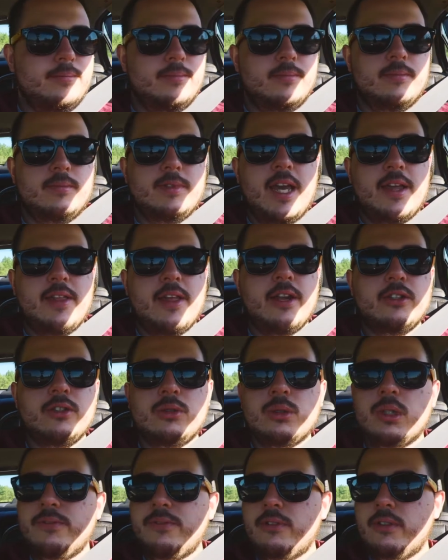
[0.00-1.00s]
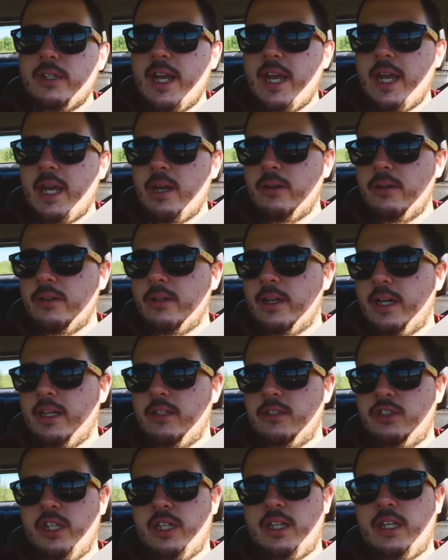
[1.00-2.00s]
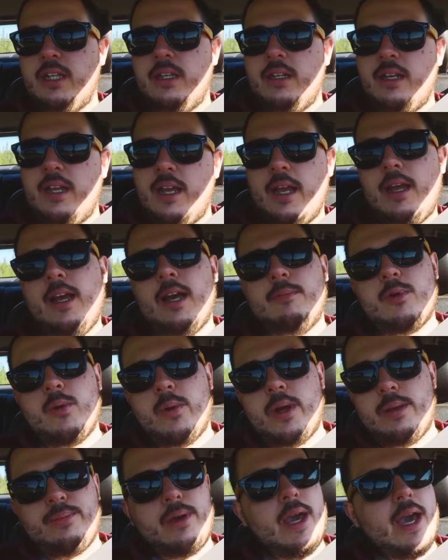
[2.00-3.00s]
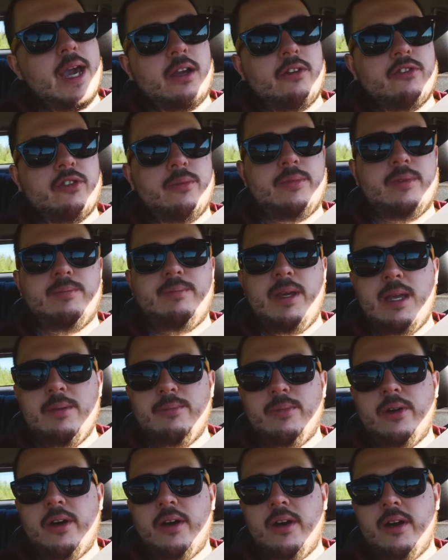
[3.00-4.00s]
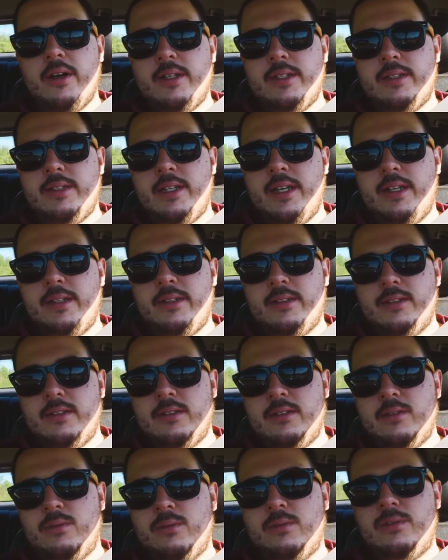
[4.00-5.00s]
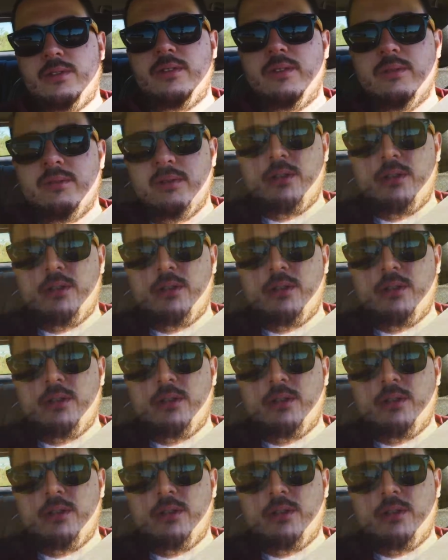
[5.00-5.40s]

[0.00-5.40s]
yeah, that'll do it for now. I'll check in on my way back from paintball, and then we'll go.